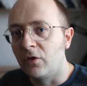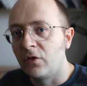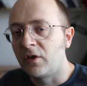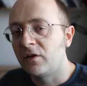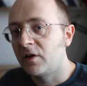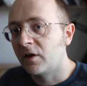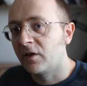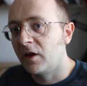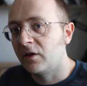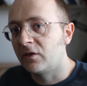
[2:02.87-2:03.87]
things like
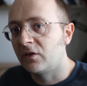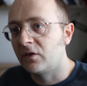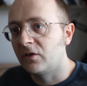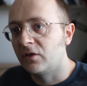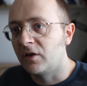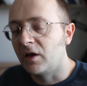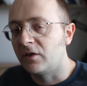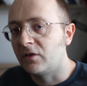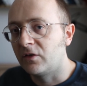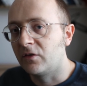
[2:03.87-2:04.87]
that that
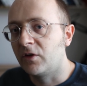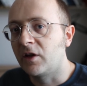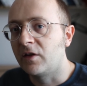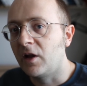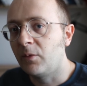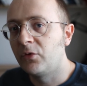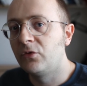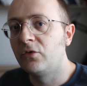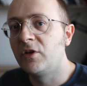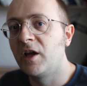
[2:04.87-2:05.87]
can help you
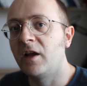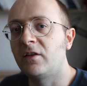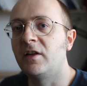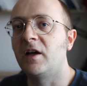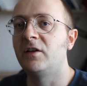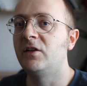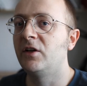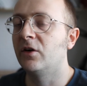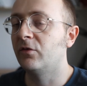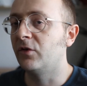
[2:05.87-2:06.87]
to get an
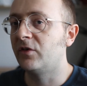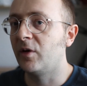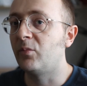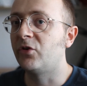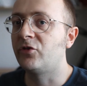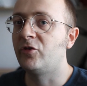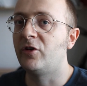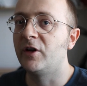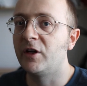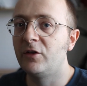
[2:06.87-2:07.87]
idea of the
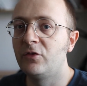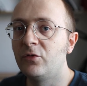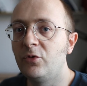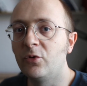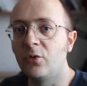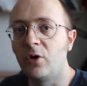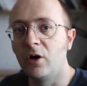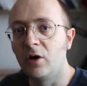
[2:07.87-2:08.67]
temperature into your